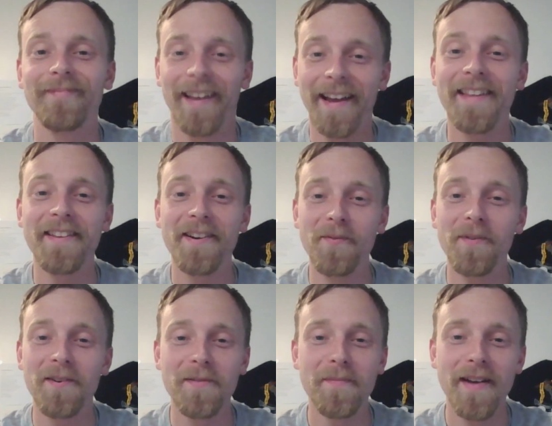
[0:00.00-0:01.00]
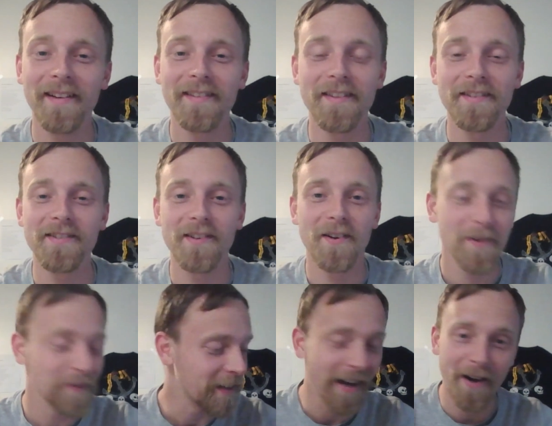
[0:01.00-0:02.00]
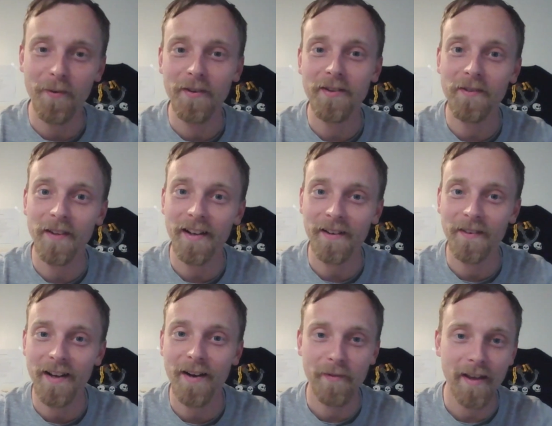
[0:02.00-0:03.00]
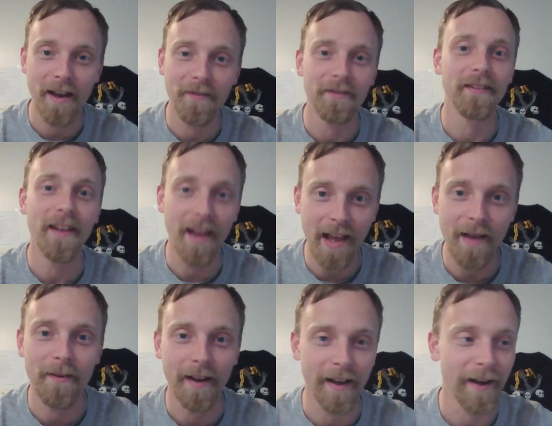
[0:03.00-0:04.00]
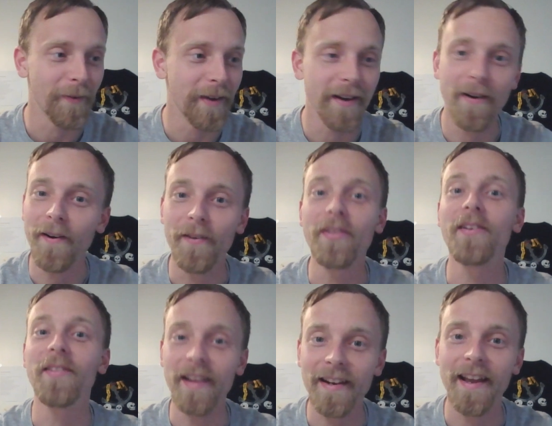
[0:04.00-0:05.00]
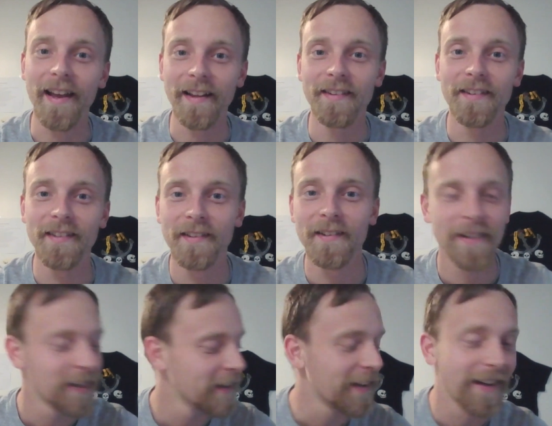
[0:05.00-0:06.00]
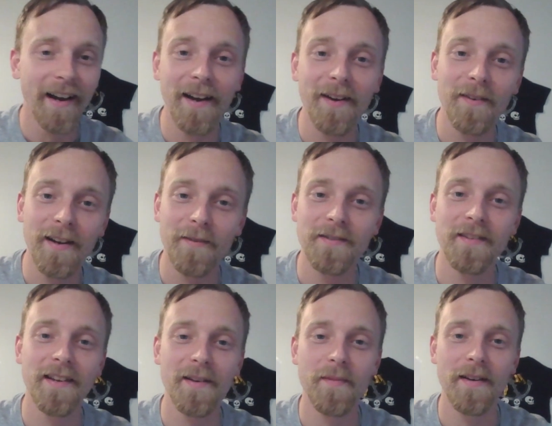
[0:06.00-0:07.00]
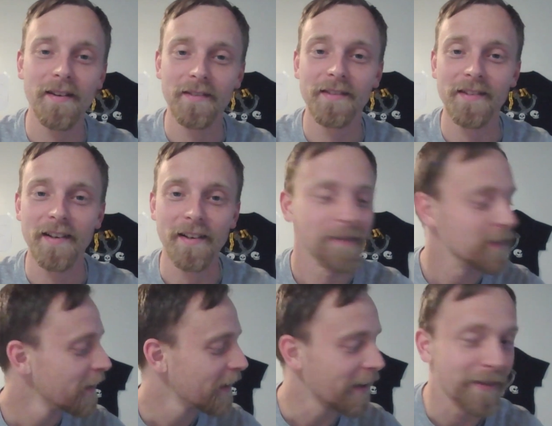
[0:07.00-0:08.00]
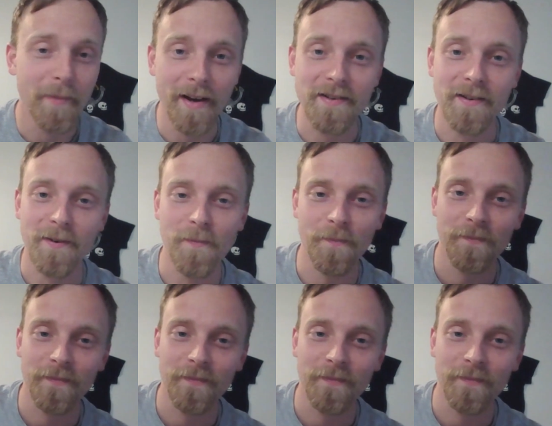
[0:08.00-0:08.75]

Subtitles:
Hey there, welcome back to the show. Now, whether you like it or not, we have a name now. We are the Lit Heads. I don't care what you think about it, it's my show.